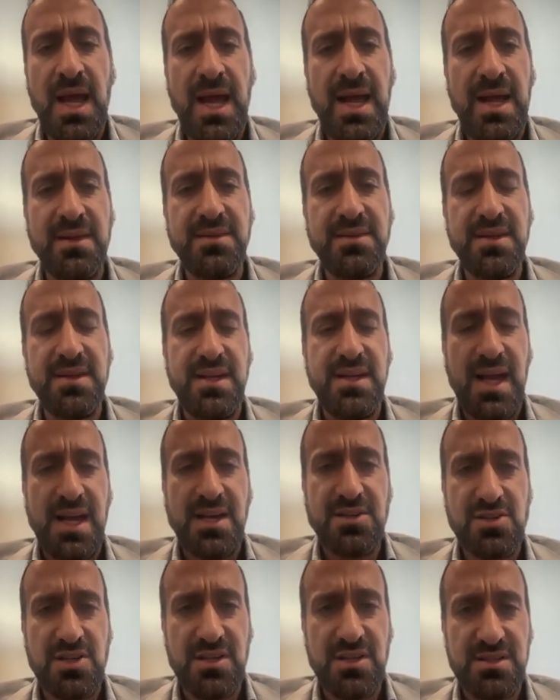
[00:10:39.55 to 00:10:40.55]
And they
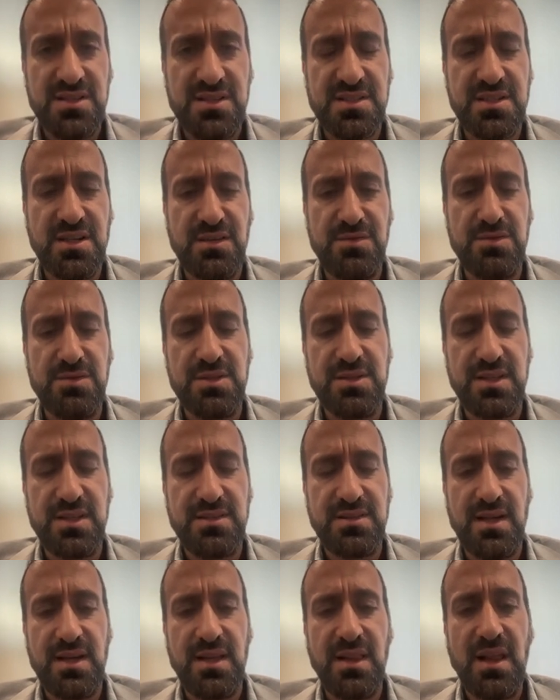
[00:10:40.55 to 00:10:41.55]
actually discovered that
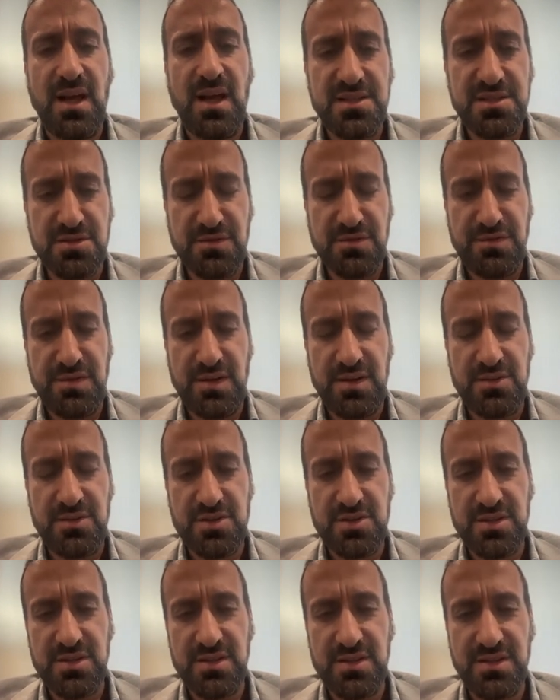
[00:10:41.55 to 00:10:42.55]
a loss of
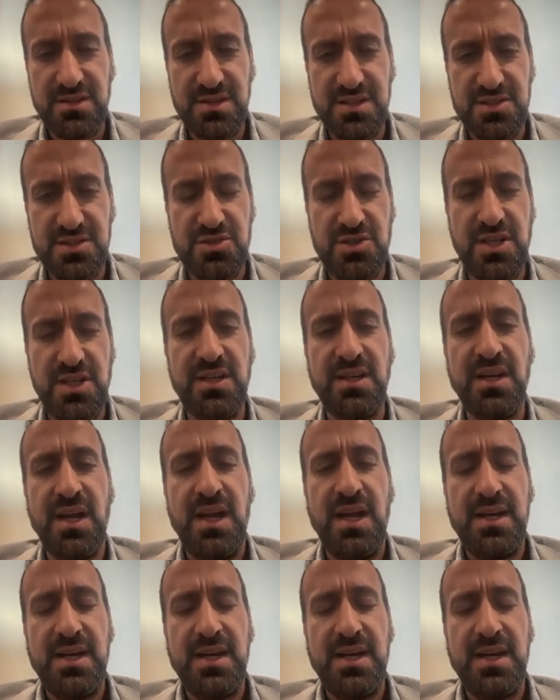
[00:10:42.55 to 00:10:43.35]
function in this gene